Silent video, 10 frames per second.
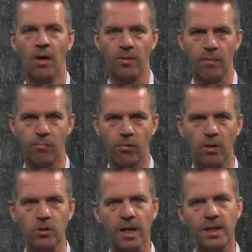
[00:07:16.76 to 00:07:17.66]
The
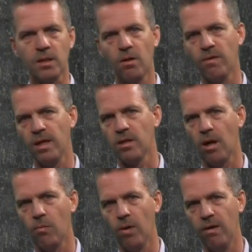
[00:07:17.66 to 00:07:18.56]
processing of
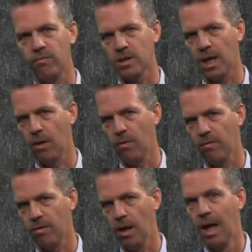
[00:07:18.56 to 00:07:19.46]
N-type wafers,
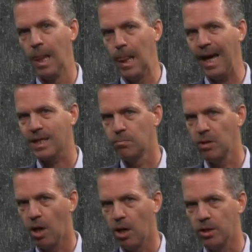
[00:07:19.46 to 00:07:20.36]
however, lags
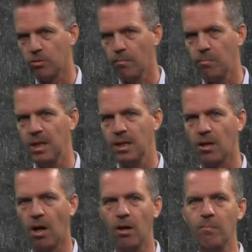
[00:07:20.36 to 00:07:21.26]
behind on
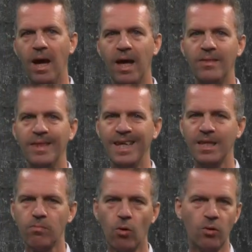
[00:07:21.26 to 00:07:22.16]
P-type and
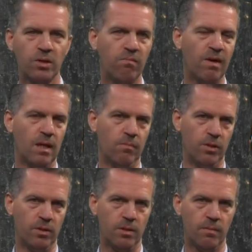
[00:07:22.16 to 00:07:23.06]
needs more
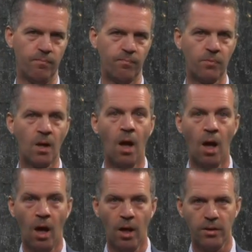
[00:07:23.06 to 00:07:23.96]
development.
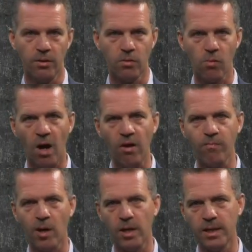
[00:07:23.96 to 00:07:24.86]
The drive
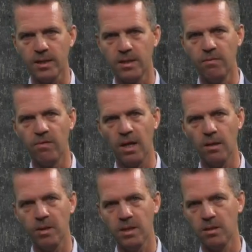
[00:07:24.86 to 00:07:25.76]
behind this
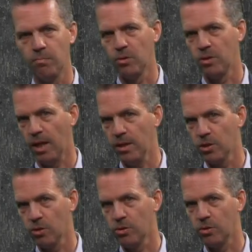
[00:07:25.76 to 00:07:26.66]
development is the
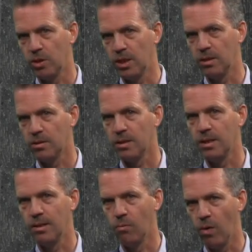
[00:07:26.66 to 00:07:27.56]
potential to yield
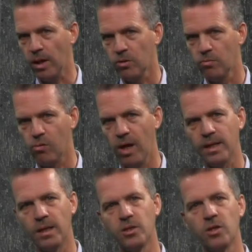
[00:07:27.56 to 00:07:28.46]

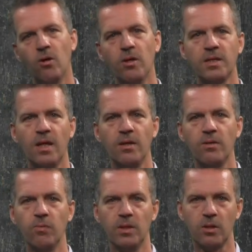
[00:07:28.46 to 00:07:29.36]
record-breaking solar
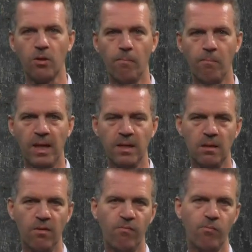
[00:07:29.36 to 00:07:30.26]
cells with a
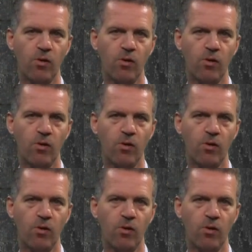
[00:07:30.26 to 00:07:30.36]
competitive